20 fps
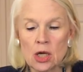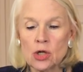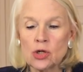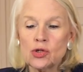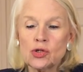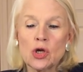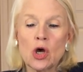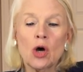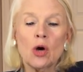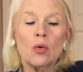
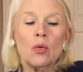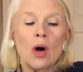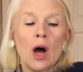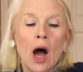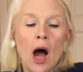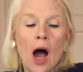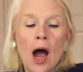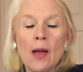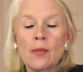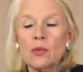So
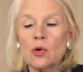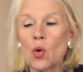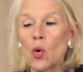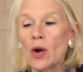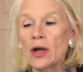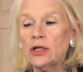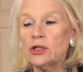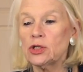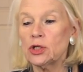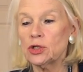I'm
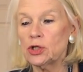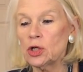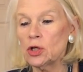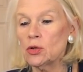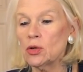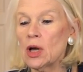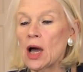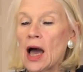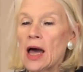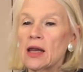going to do
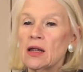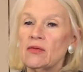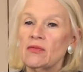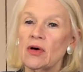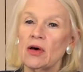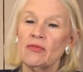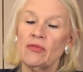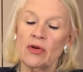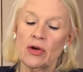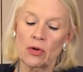kind of
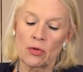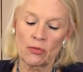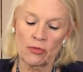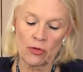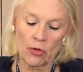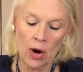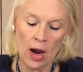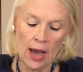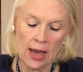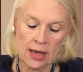a
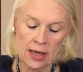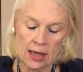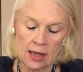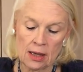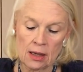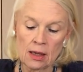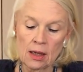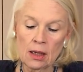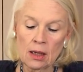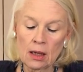variety
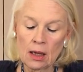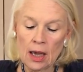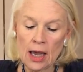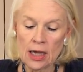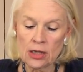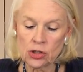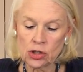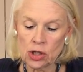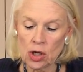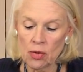
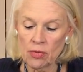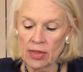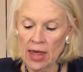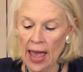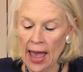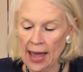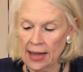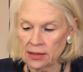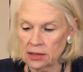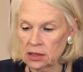and show
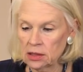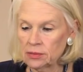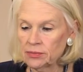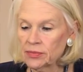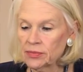that.